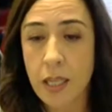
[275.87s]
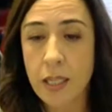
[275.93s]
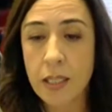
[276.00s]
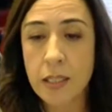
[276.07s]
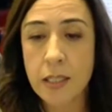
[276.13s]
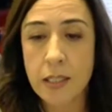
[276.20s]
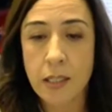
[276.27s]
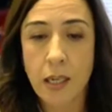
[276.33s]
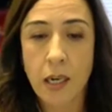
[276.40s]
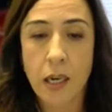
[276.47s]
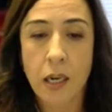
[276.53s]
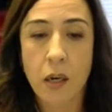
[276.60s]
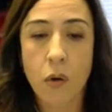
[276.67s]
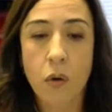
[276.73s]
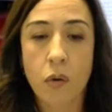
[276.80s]
studies
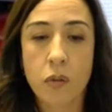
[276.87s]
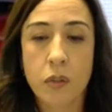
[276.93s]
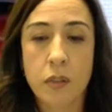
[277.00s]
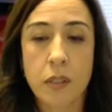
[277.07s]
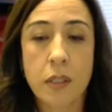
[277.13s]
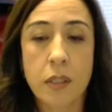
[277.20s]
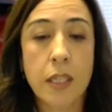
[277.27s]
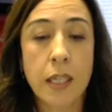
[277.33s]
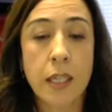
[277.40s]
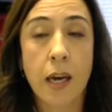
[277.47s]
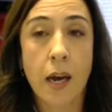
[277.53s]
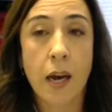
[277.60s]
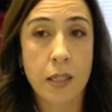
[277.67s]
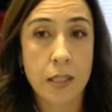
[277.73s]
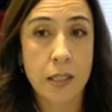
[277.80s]
on
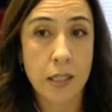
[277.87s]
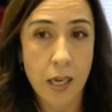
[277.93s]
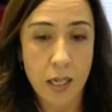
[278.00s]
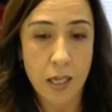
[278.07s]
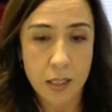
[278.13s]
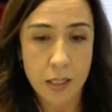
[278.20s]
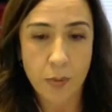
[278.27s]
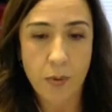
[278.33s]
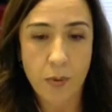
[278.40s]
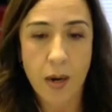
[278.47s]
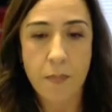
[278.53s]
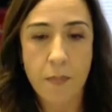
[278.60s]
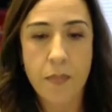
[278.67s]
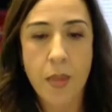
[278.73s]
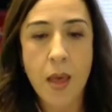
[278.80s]
the Irish
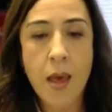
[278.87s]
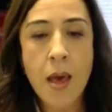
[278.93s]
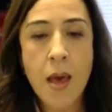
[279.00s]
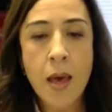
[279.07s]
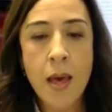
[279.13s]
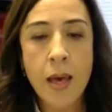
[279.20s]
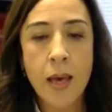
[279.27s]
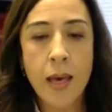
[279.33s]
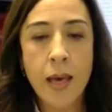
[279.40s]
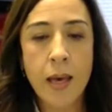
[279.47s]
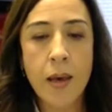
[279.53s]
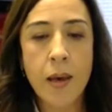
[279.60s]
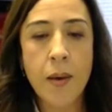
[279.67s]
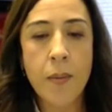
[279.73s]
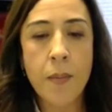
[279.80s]
diaspora.
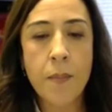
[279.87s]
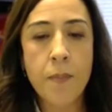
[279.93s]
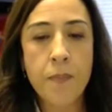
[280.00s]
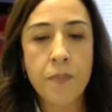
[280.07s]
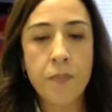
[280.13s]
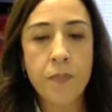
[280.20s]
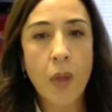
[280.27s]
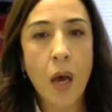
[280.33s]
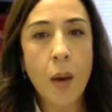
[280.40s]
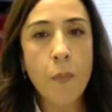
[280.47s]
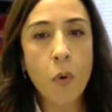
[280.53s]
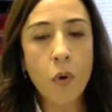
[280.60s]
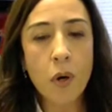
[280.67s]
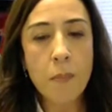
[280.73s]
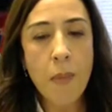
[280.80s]

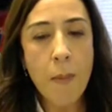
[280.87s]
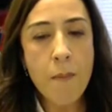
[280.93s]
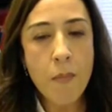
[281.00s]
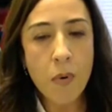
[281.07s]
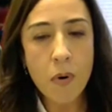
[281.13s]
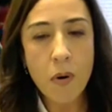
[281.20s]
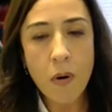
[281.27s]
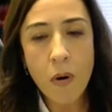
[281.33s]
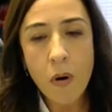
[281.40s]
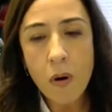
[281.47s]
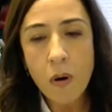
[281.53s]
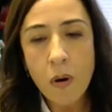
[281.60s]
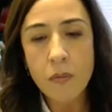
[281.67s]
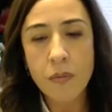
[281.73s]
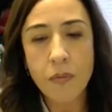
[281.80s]
A board member
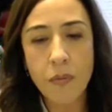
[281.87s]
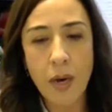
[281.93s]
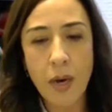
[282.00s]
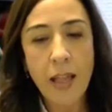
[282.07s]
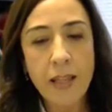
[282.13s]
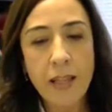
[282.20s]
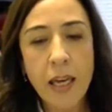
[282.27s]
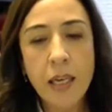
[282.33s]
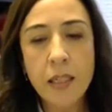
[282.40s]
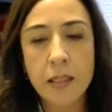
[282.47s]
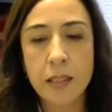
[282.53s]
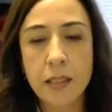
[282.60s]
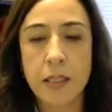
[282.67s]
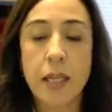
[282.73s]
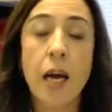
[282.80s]
of
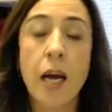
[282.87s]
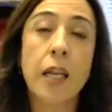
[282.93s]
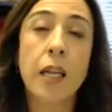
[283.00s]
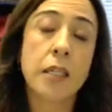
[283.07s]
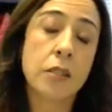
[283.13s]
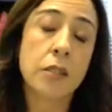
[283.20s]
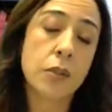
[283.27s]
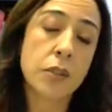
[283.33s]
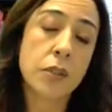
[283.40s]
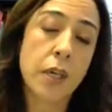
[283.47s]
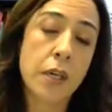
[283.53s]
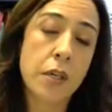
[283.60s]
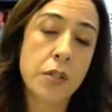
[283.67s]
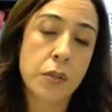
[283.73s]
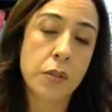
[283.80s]
ANDA, the Italian
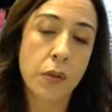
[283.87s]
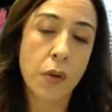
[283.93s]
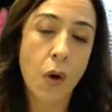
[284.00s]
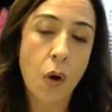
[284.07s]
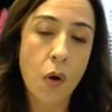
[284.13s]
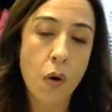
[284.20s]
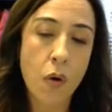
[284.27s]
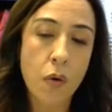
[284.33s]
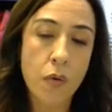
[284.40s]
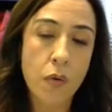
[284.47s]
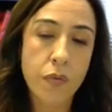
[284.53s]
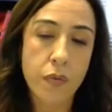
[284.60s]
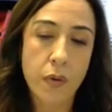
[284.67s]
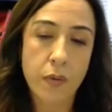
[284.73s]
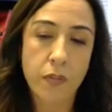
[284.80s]
Association
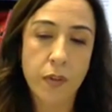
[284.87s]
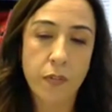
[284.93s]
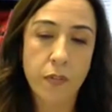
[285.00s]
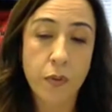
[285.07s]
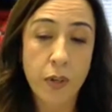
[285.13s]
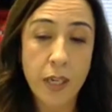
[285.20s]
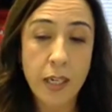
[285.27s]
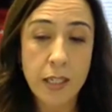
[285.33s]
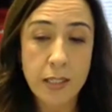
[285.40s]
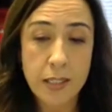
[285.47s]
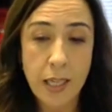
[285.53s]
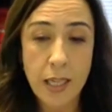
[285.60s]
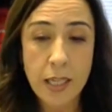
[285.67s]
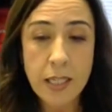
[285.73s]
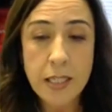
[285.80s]
for English
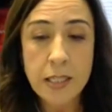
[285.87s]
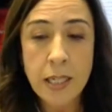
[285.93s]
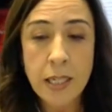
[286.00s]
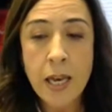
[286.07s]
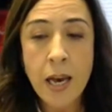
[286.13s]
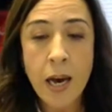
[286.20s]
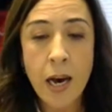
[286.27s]
Studies,